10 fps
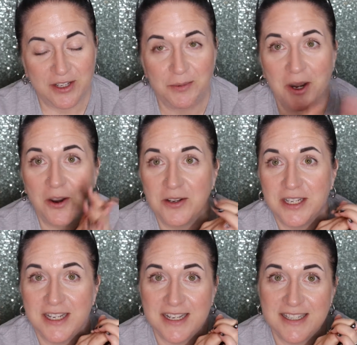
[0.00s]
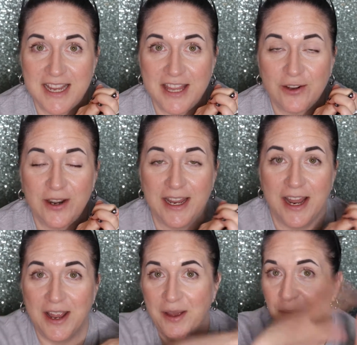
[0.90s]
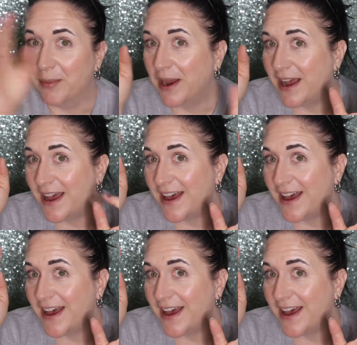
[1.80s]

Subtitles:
you tomorrow to test day 3. Bye!